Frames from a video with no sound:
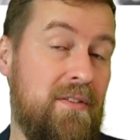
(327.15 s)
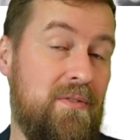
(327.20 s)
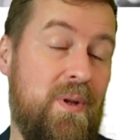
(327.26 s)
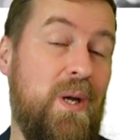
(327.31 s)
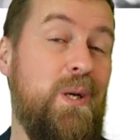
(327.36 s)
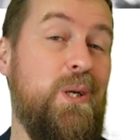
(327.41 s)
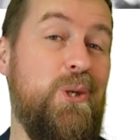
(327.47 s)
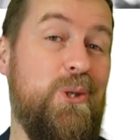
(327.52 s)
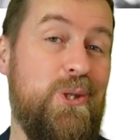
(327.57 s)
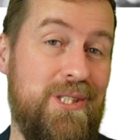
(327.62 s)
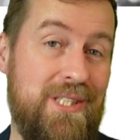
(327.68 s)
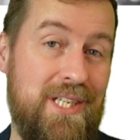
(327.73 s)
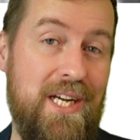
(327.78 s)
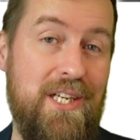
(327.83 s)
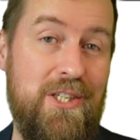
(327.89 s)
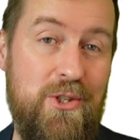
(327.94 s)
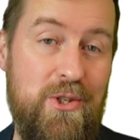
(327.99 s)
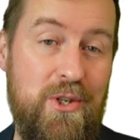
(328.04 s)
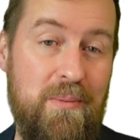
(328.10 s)
then you'll
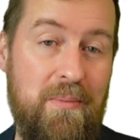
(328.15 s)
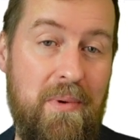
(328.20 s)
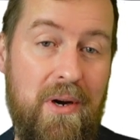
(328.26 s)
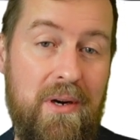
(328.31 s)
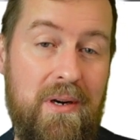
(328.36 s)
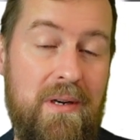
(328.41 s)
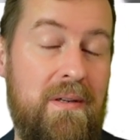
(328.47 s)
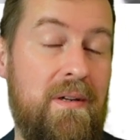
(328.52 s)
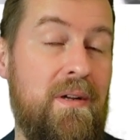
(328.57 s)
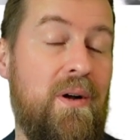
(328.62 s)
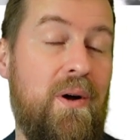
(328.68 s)
test your model.